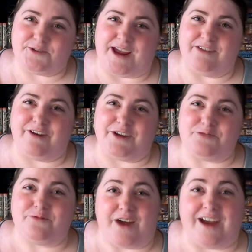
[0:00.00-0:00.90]
the Rain
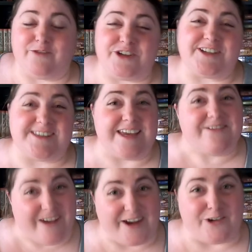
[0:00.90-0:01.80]
Volume five, which is the
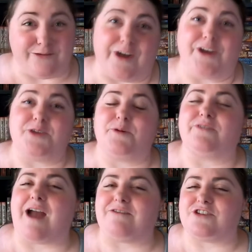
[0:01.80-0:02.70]
final volume
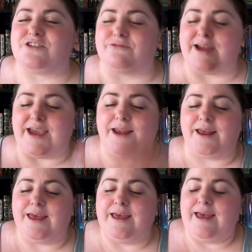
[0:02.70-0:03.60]
of After the Rain.